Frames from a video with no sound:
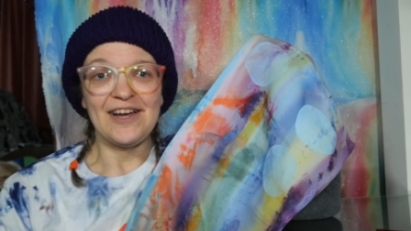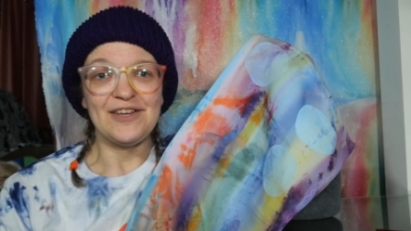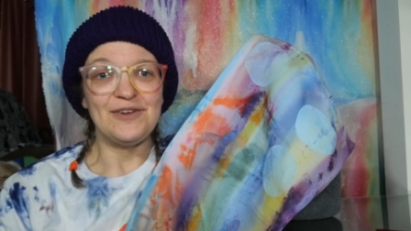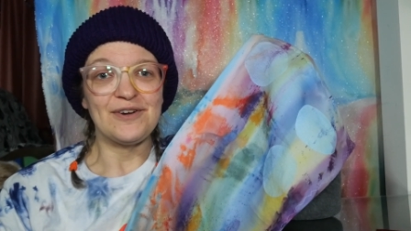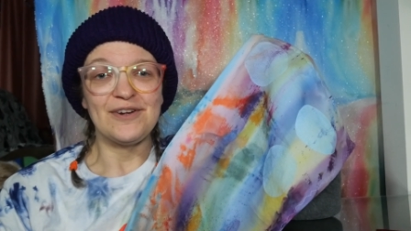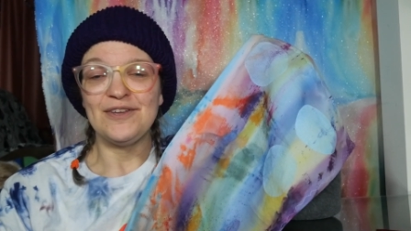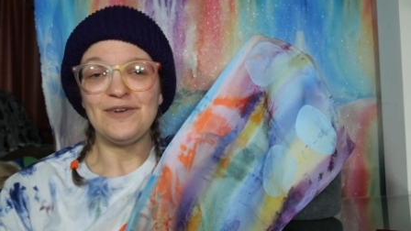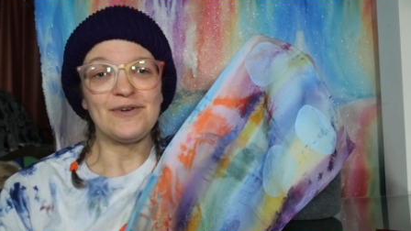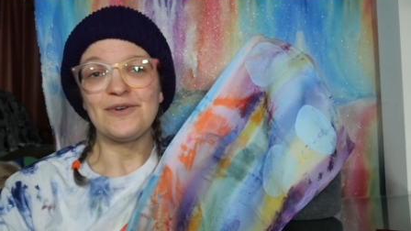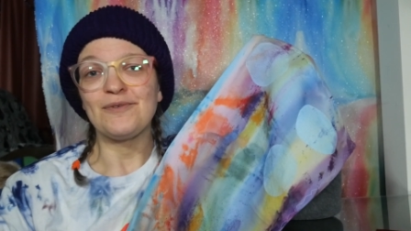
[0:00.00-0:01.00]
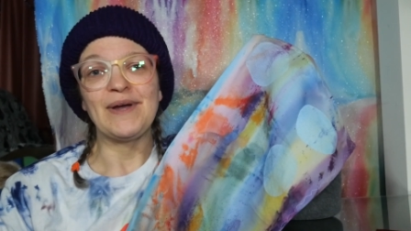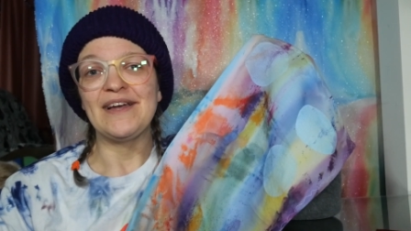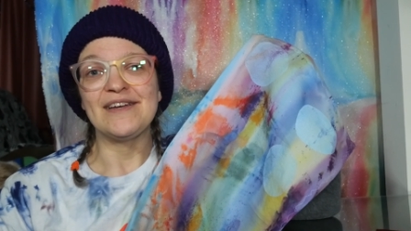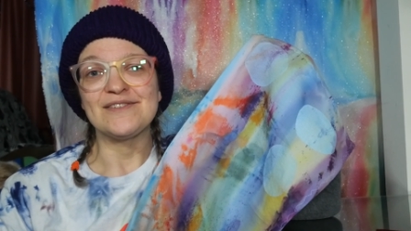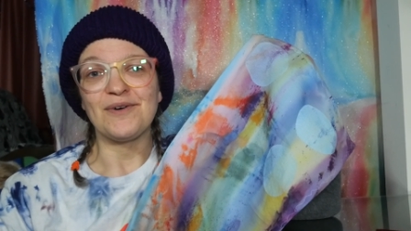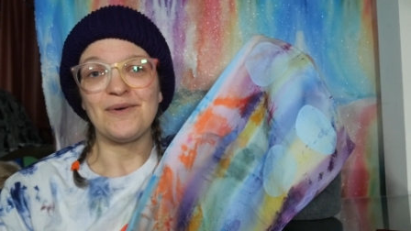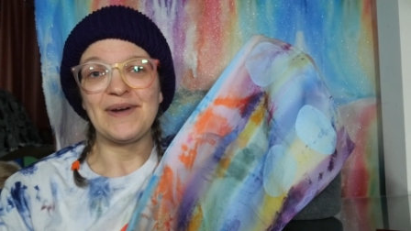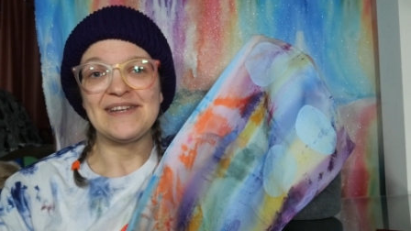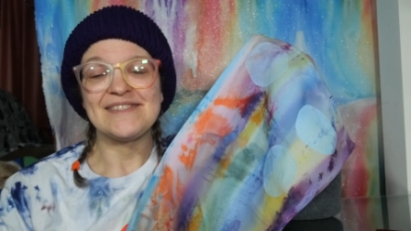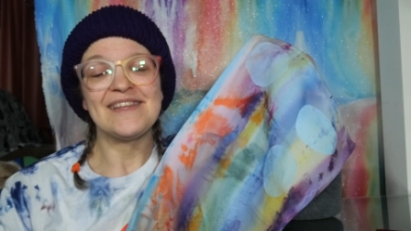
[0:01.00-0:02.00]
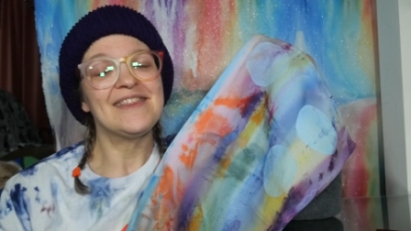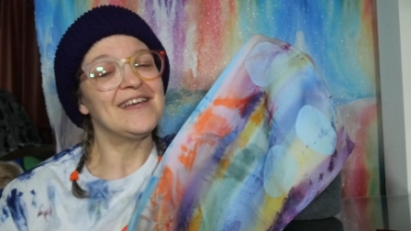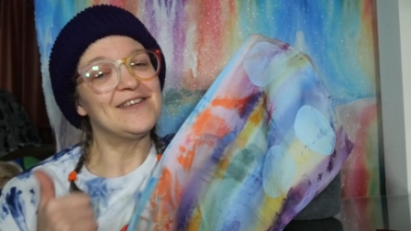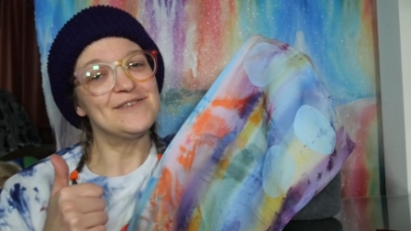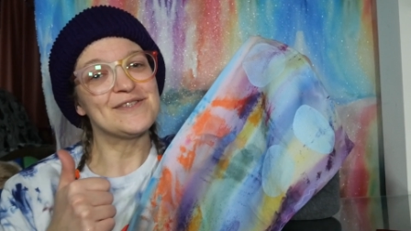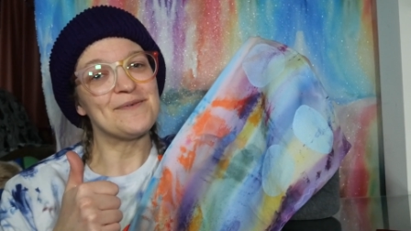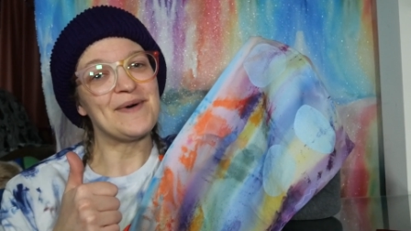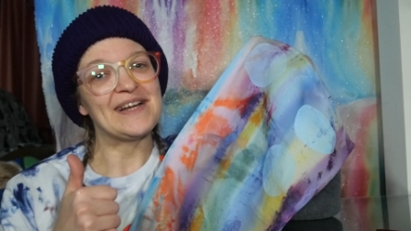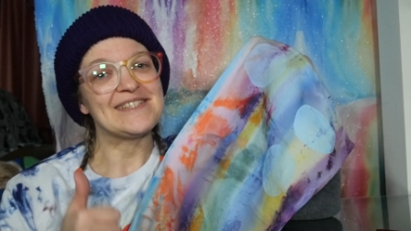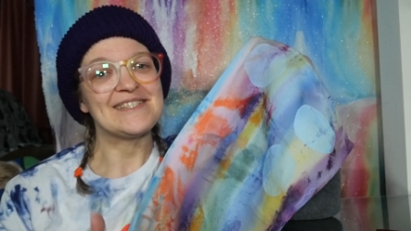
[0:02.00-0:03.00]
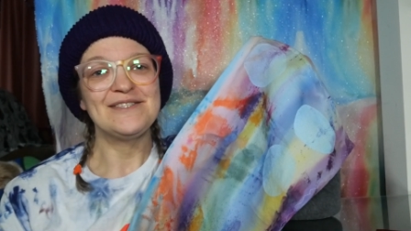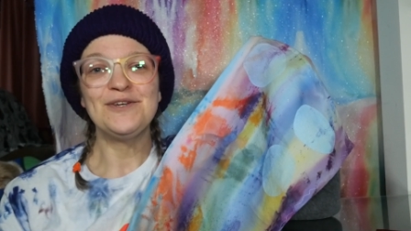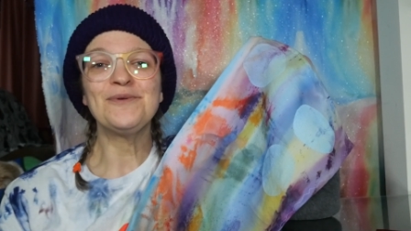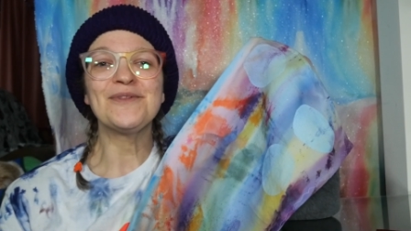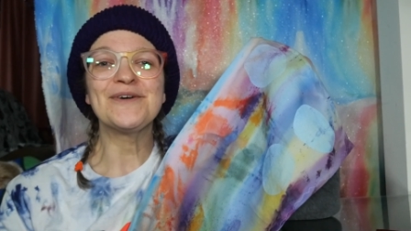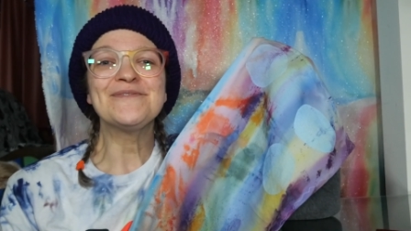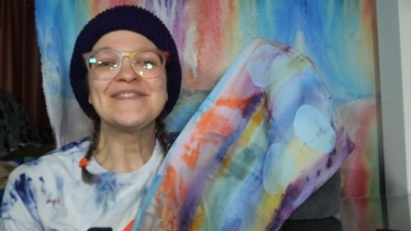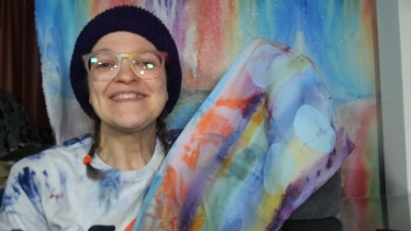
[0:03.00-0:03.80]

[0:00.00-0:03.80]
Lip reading: You're great as always. Thank you so much. Toodaloo.